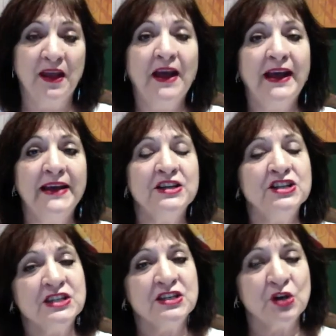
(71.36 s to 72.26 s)
And
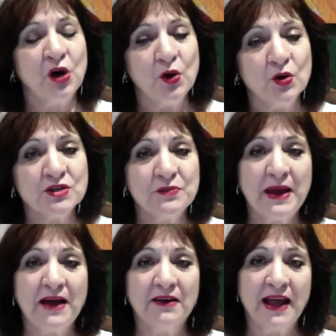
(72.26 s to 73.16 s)
she talked
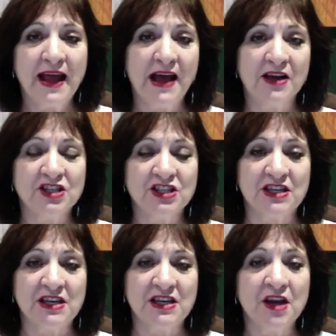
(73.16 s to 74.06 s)
about how
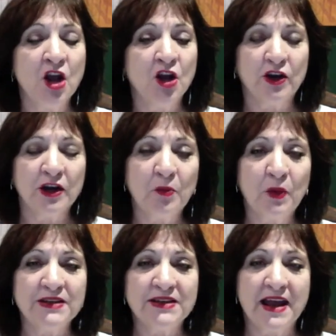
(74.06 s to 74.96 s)
she got up
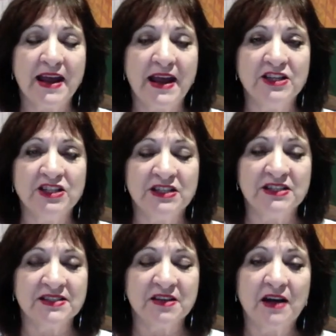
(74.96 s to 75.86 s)
one day and she
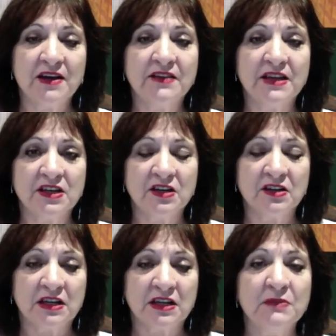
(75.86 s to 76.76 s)
decided that
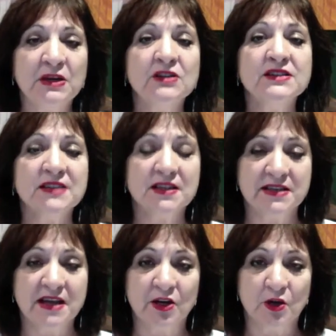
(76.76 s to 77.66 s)
the Camino de
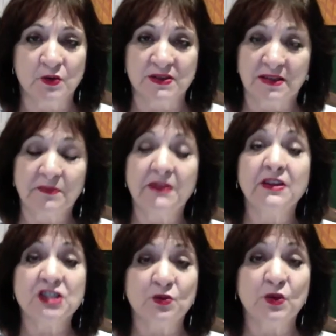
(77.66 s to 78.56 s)
Santiago was something that
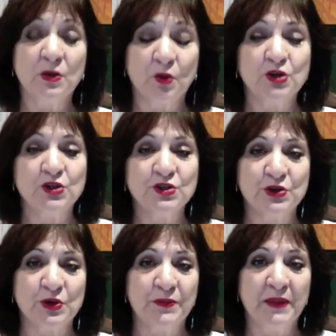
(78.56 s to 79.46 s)
she really wanted to
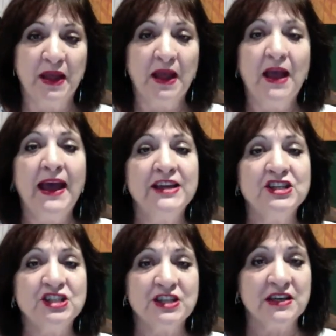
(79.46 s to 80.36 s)
do. And
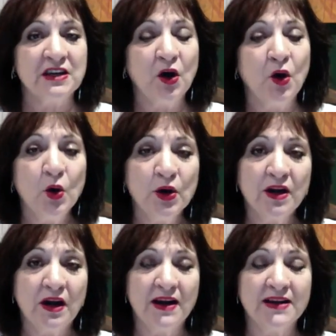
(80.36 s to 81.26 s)
she
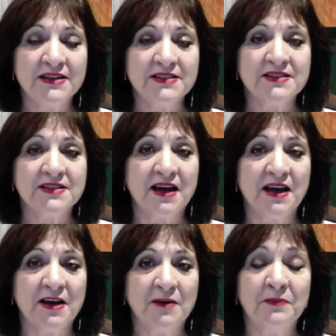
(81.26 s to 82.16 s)
organized
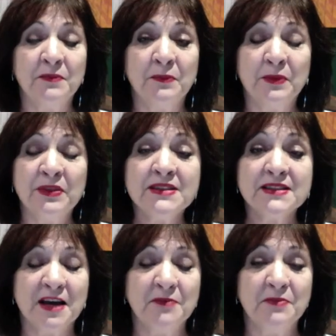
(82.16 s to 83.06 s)
with this
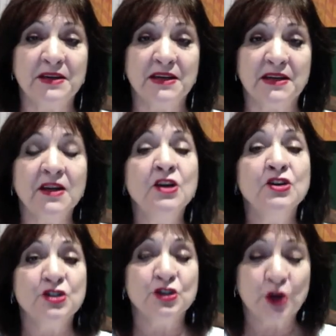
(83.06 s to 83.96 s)
company
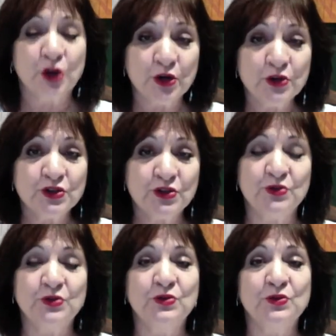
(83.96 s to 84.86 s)
to go
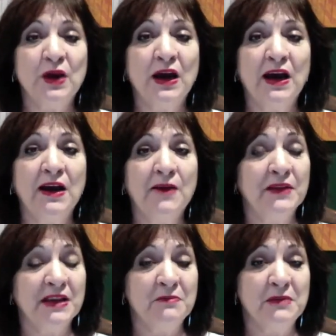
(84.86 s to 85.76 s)
to the
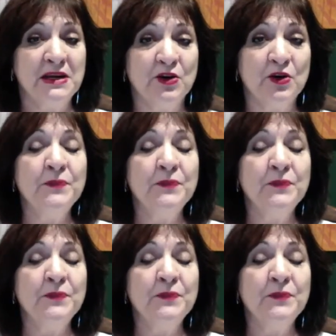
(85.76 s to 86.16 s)
Camino,